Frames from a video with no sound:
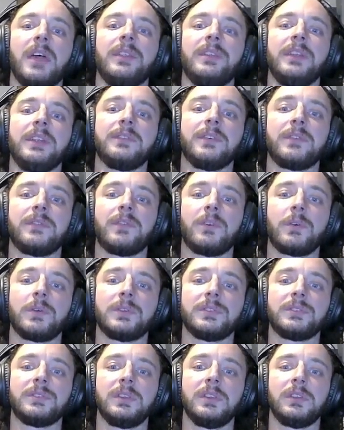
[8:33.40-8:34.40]
even
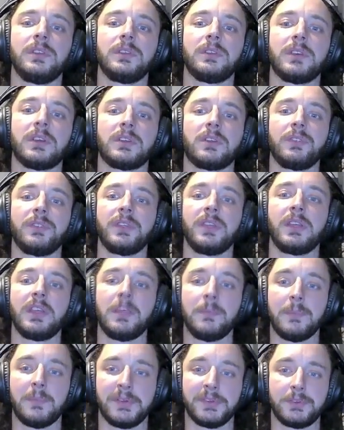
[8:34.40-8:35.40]
focusing not only on
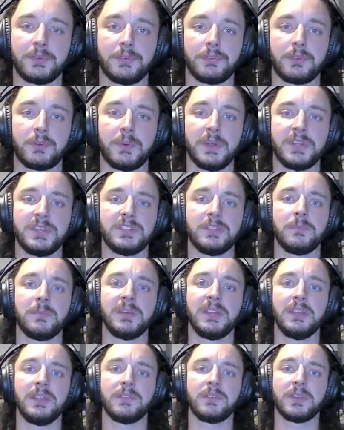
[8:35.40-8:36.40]
keeping my torso rigid,
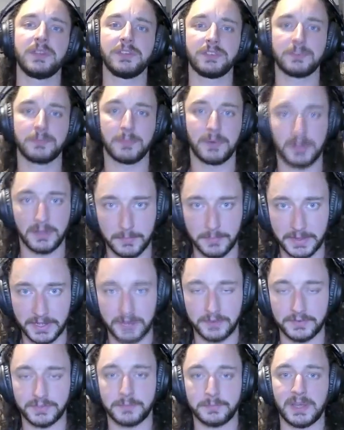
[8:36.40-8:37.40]
but even a small
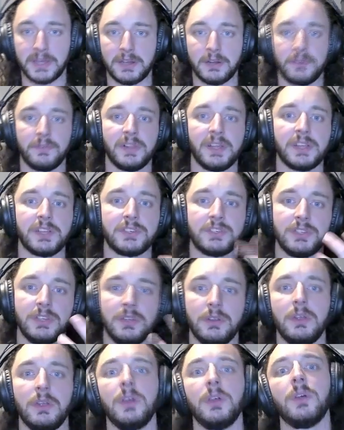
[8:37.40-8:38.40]
amount of spinal flexion
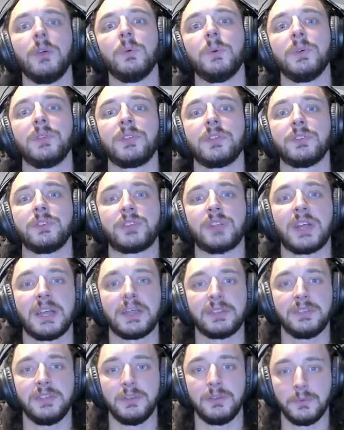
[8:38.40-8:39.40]
with
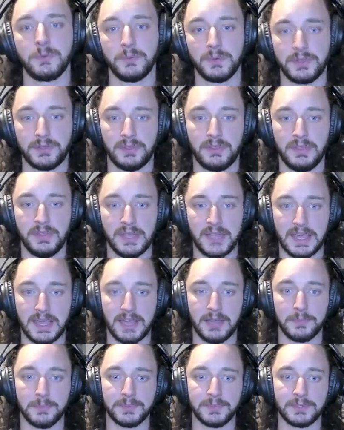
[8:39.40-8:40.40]
contracting with the
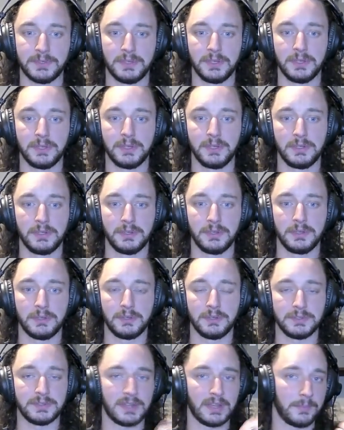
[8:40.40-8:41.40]
abs.
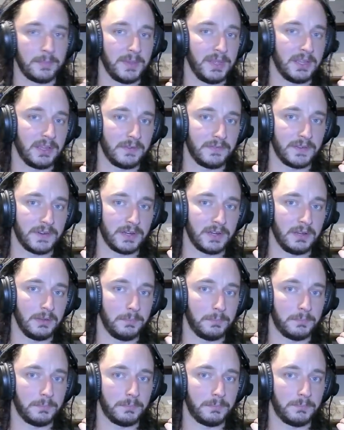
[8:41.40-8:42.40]
Does not make it a very
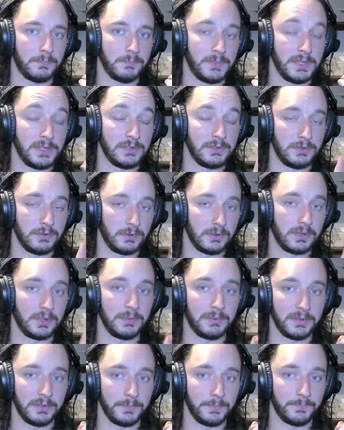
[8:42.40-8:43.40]

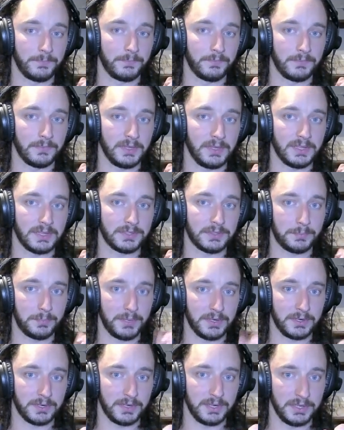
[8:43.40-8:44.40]
enjoyable
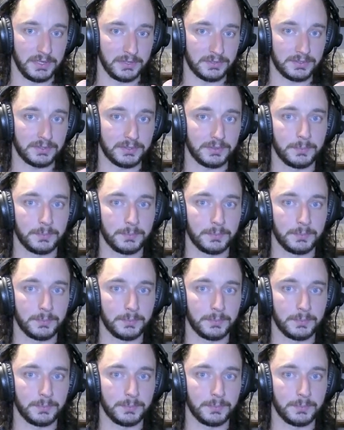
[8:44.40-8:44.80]
experience,